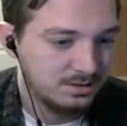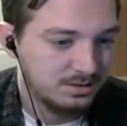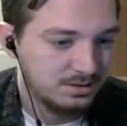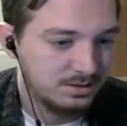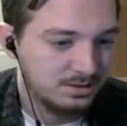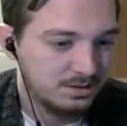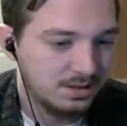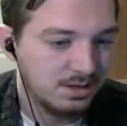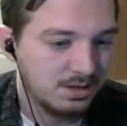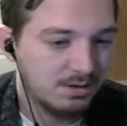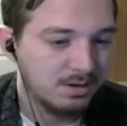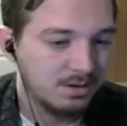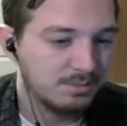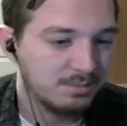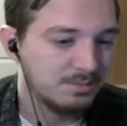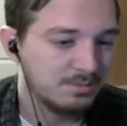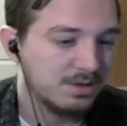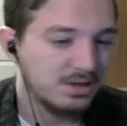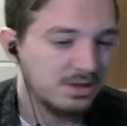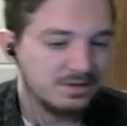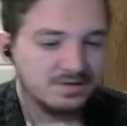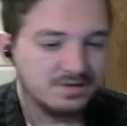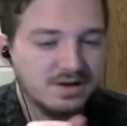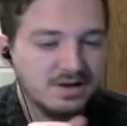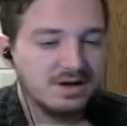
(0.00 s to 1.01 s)
Now, I'm
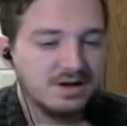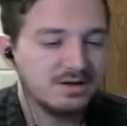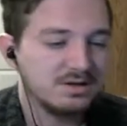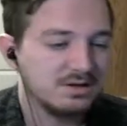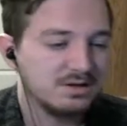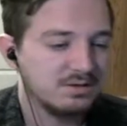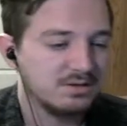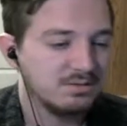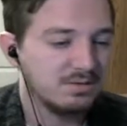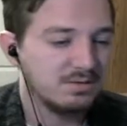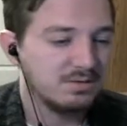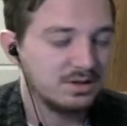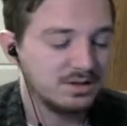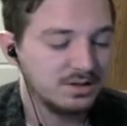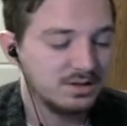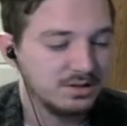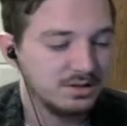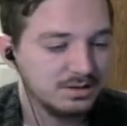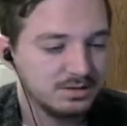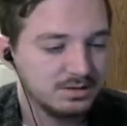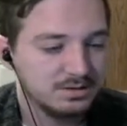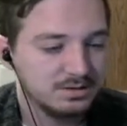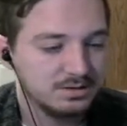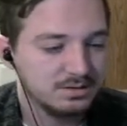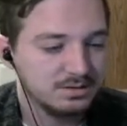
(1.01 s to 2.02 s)
not doubting you, honey,
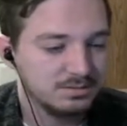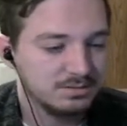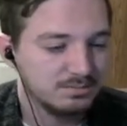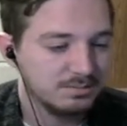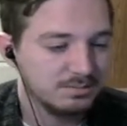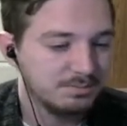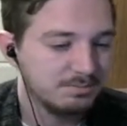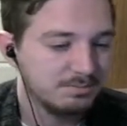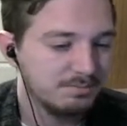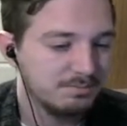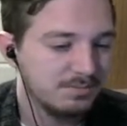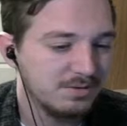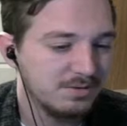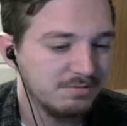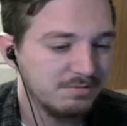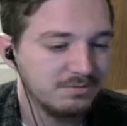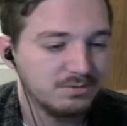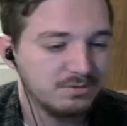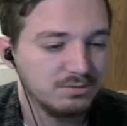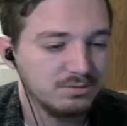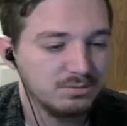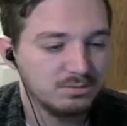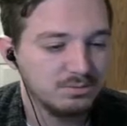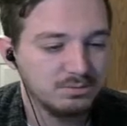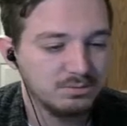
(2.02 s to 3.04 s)
but if
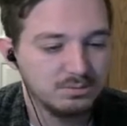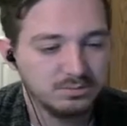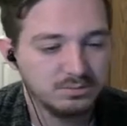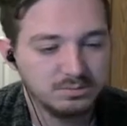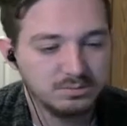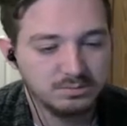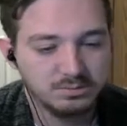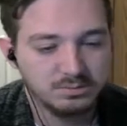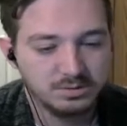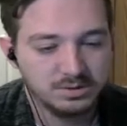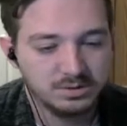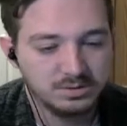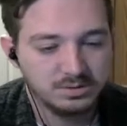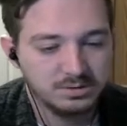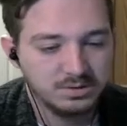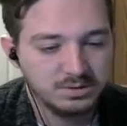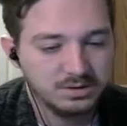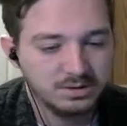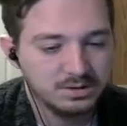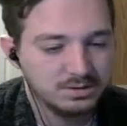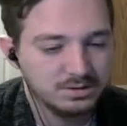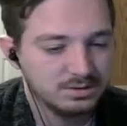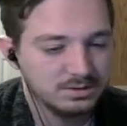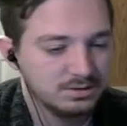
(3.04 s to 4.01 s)
you were wondering